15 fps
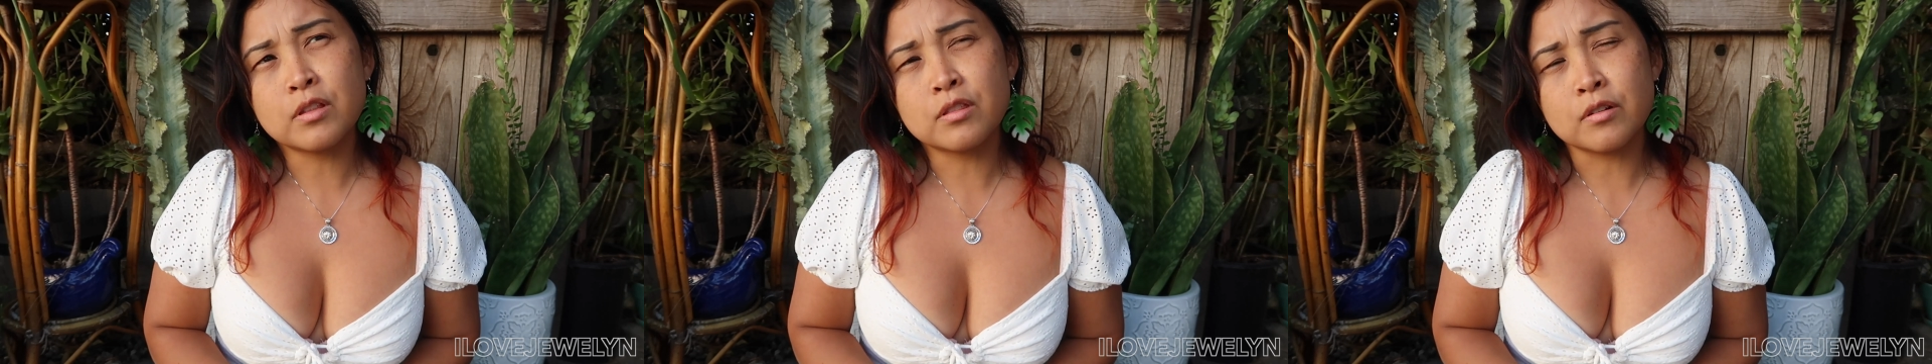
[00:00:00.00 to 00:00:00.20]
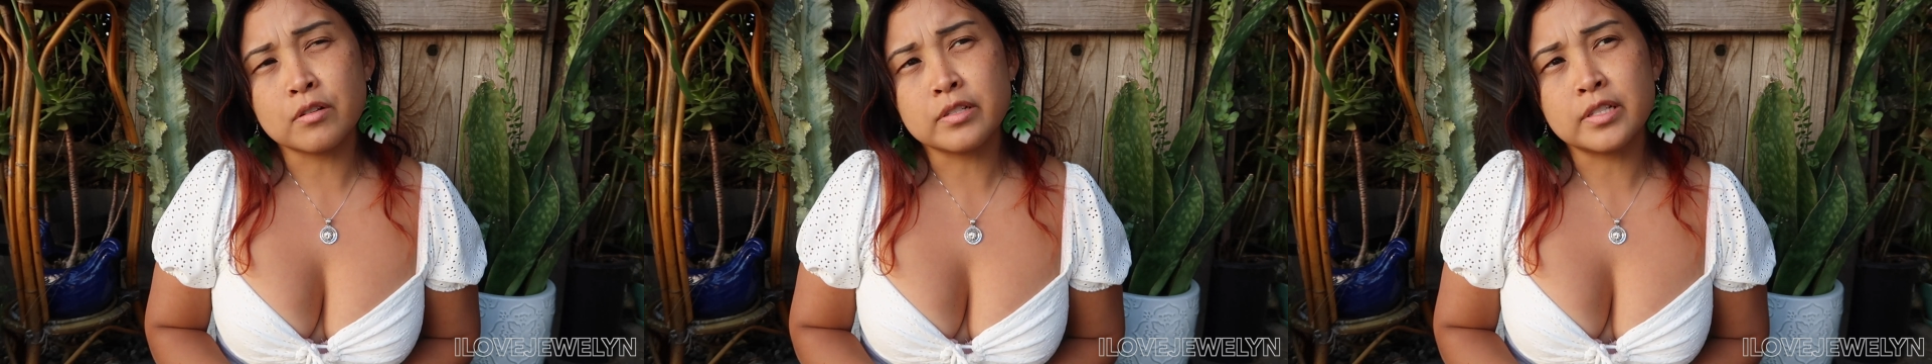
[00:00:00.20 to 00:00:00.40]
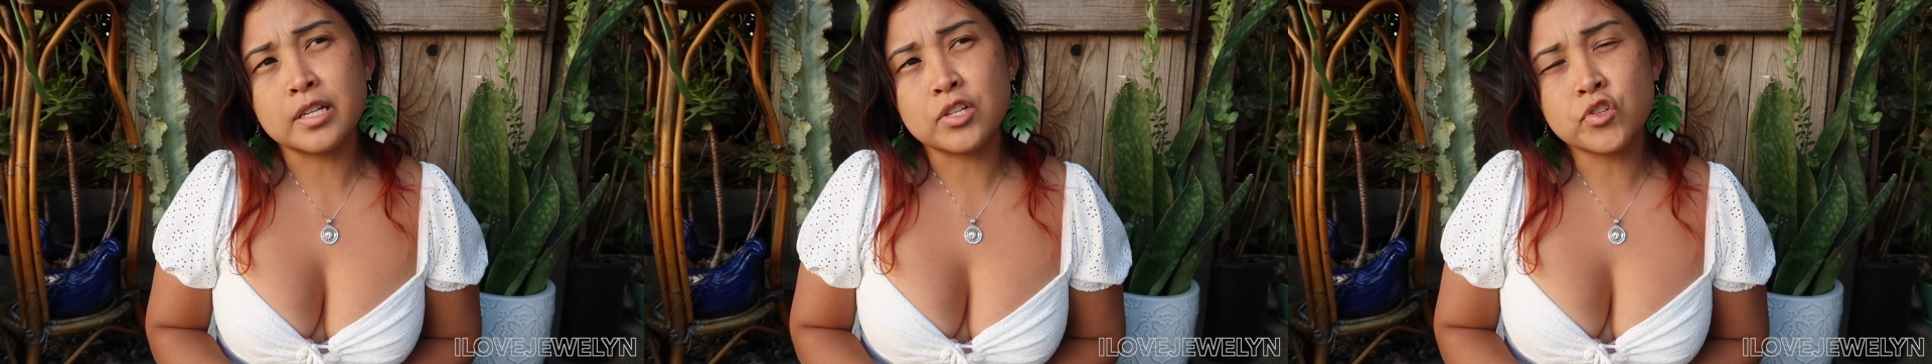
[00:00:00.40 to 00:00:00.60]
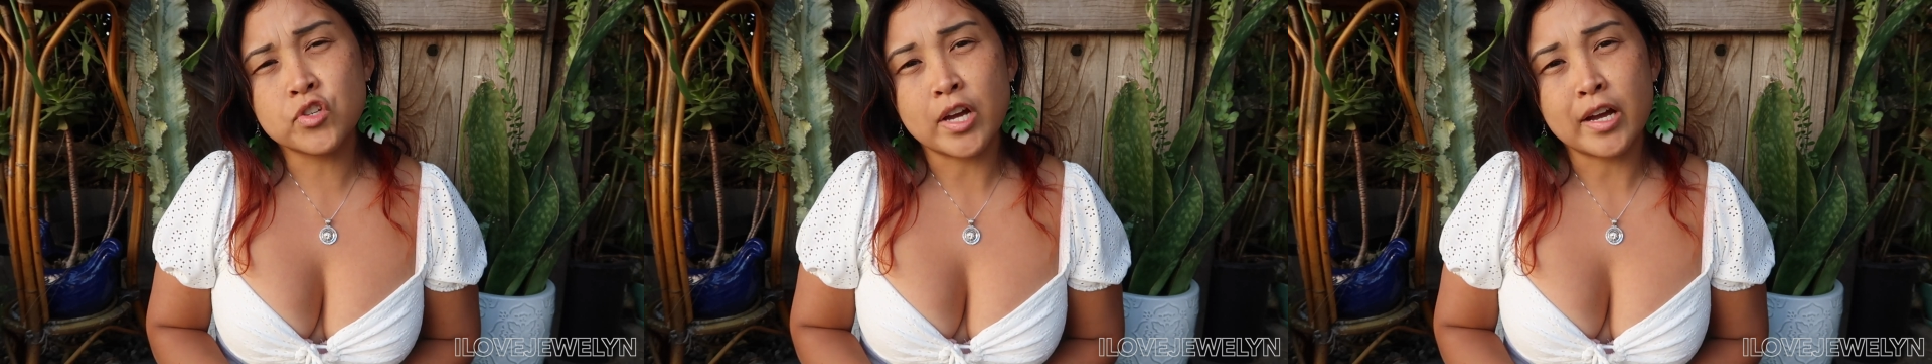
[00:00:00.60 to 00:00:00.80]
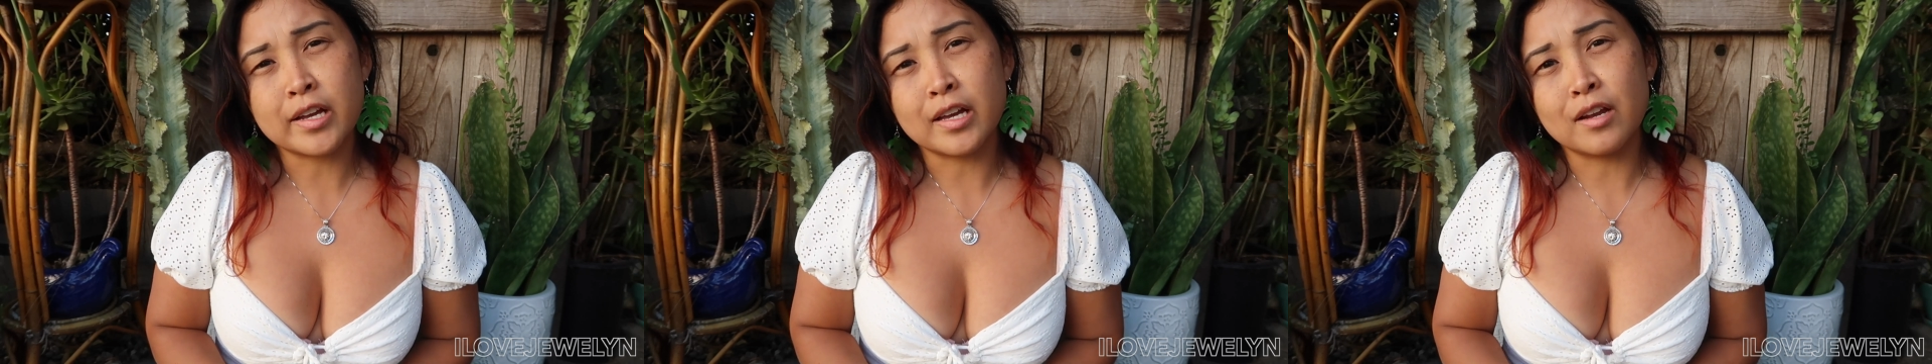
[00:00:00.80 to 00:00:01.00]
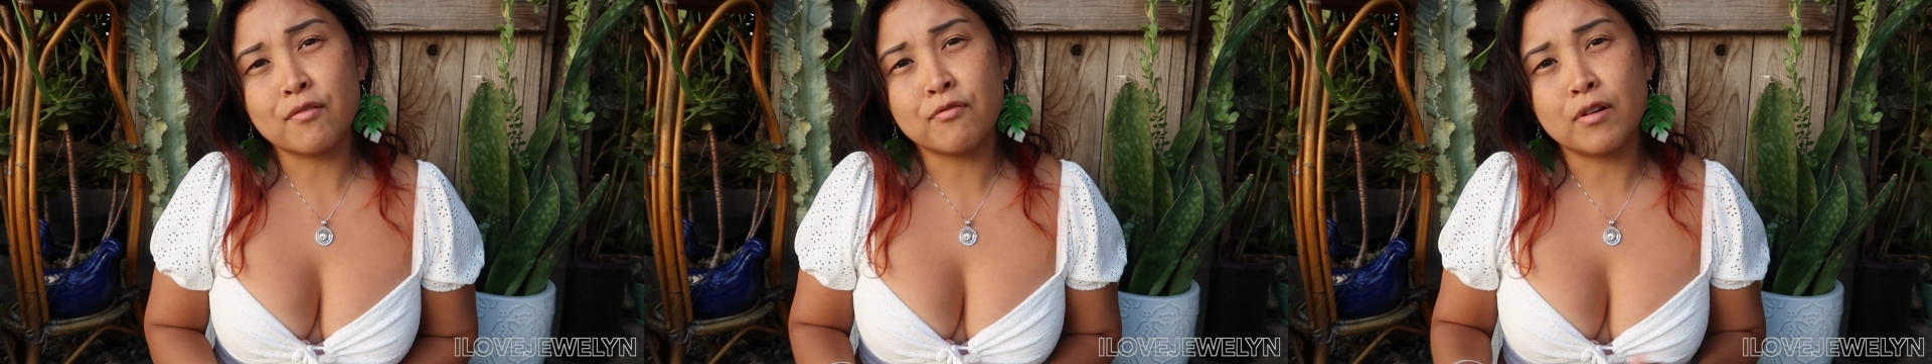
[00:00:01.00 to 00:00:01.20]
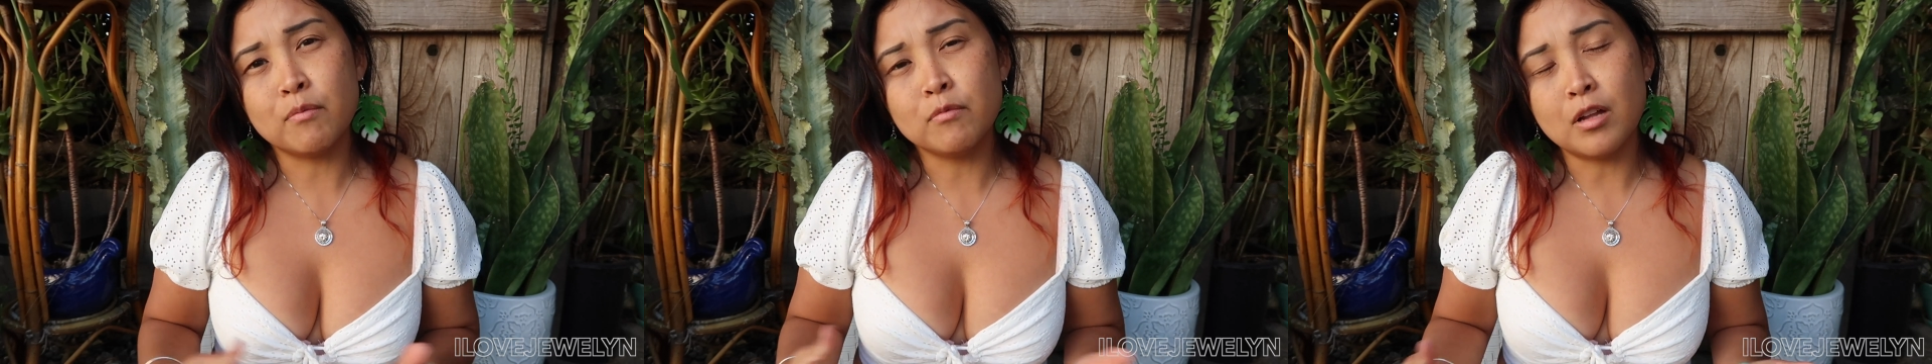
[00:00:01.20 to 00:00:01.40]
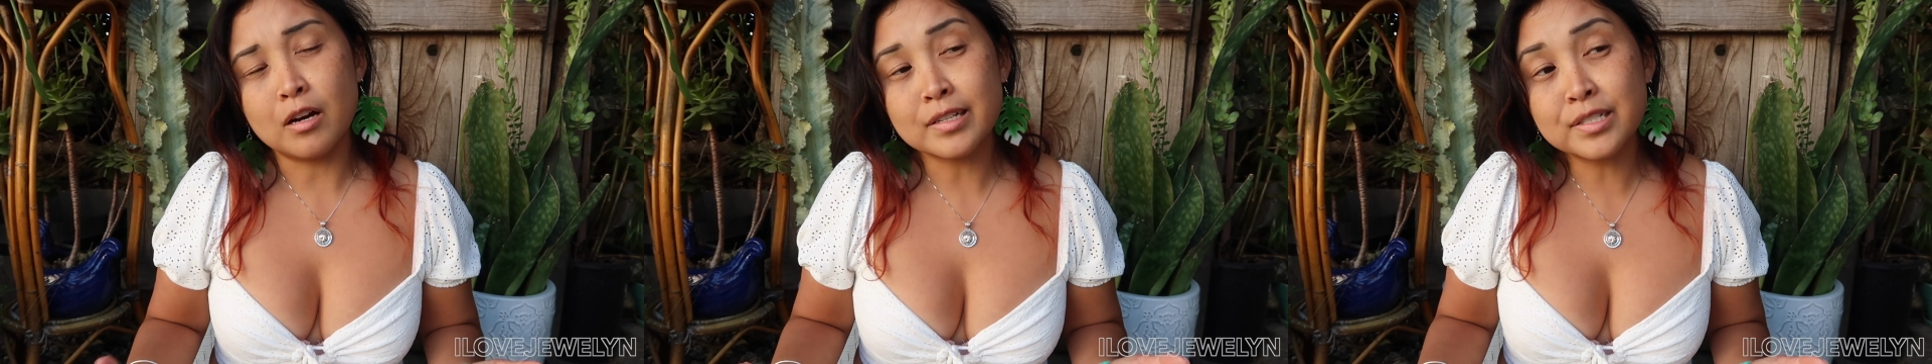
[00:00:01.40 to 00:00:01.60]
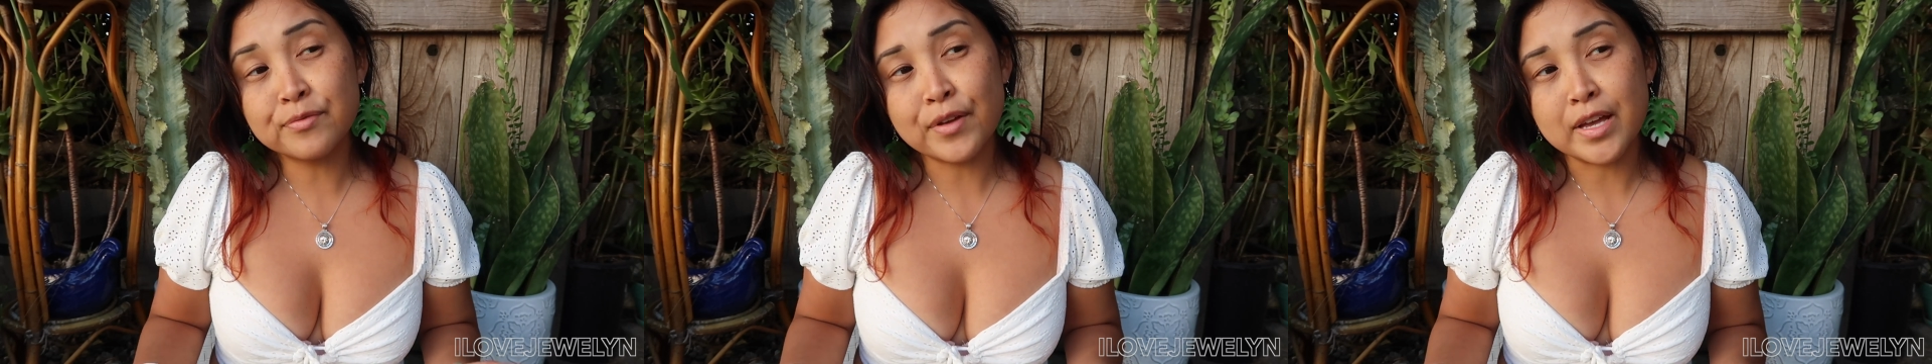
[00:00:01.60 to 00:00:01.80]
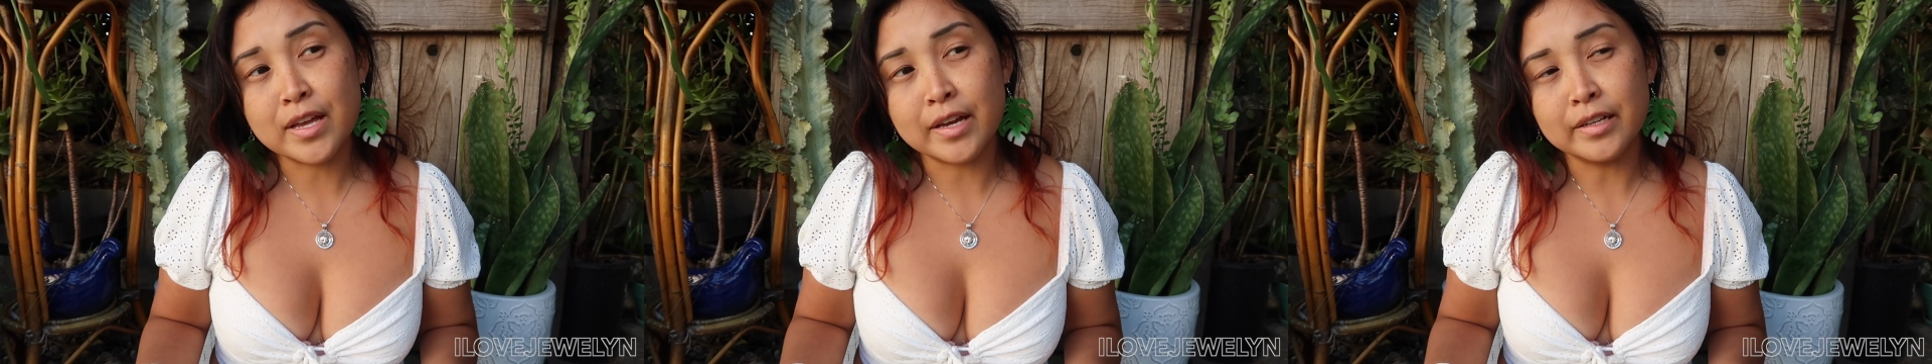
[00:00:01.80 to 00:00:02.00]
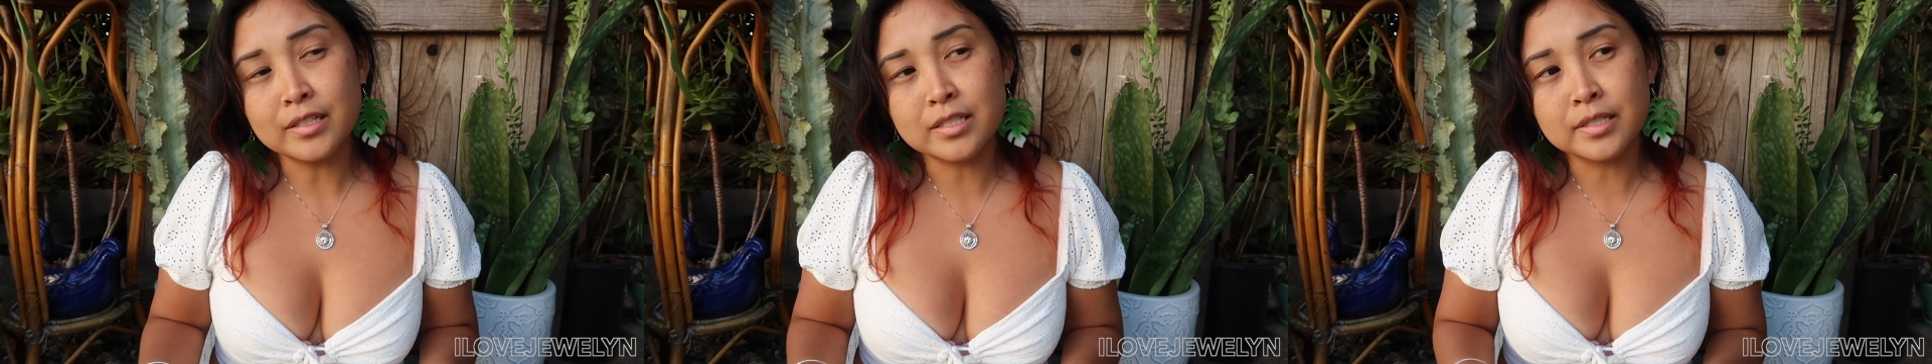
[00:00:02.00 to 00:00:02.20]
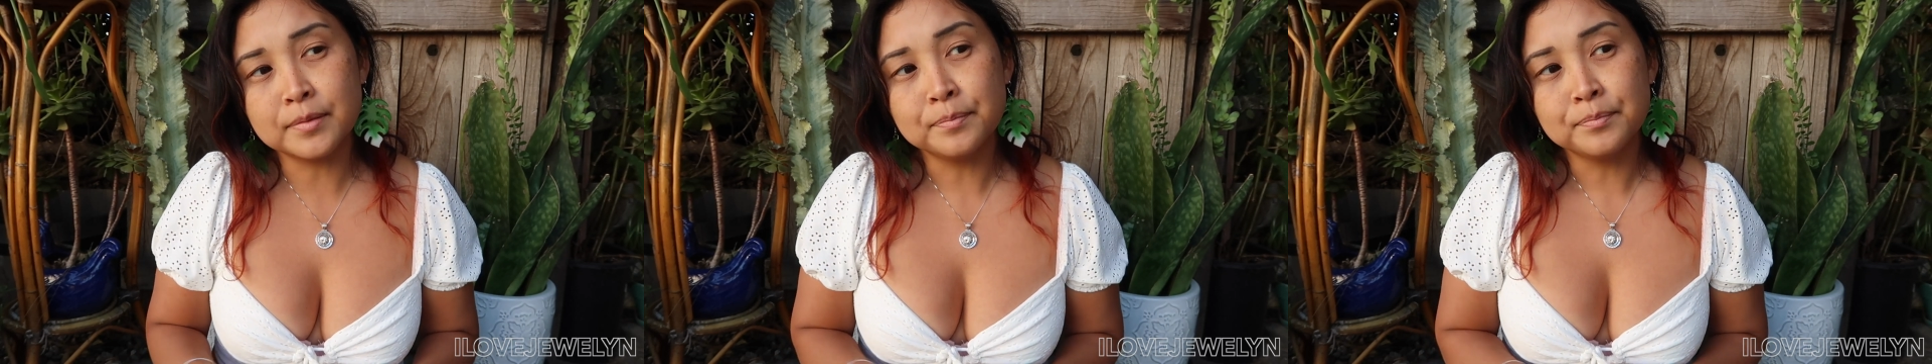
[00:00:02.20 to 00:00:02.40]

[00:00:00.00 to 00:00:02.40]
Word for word: Thursday's check-in from Las Vegas.